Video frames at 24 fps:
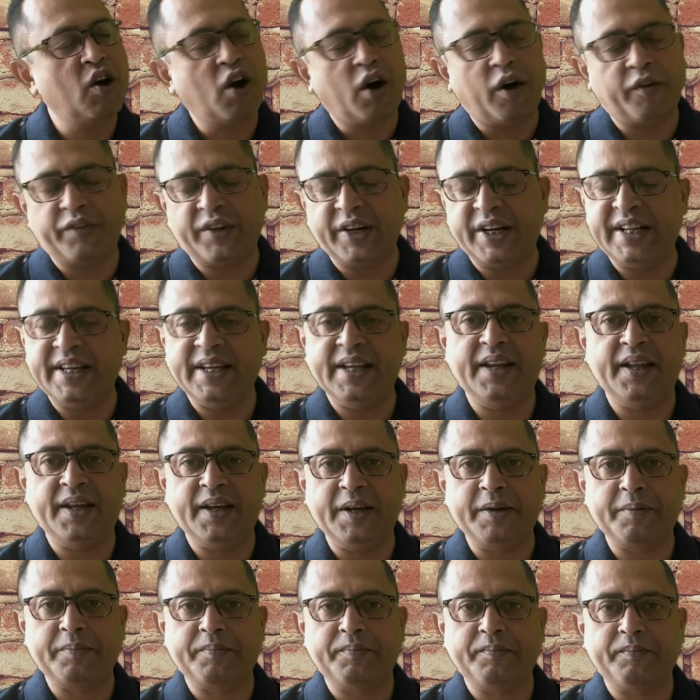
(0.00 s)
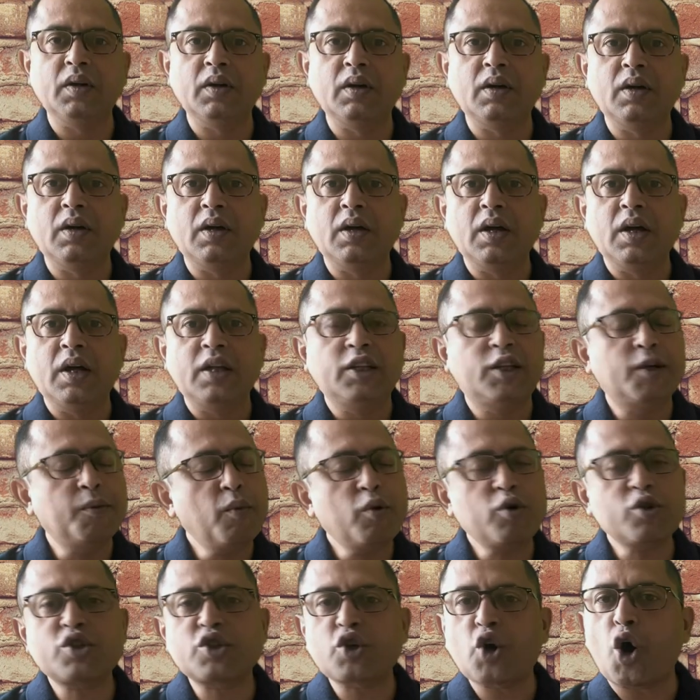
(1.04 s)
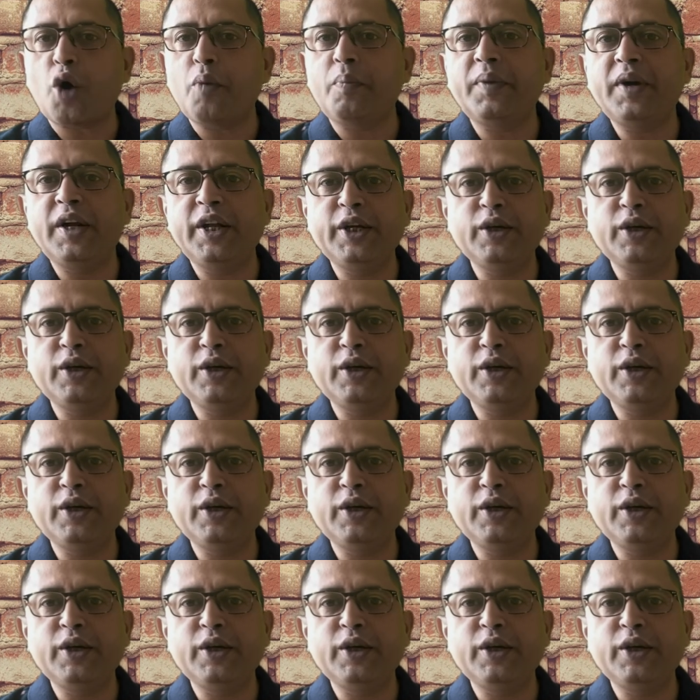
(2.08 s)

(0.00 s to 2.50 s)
of the DNA. The most commonly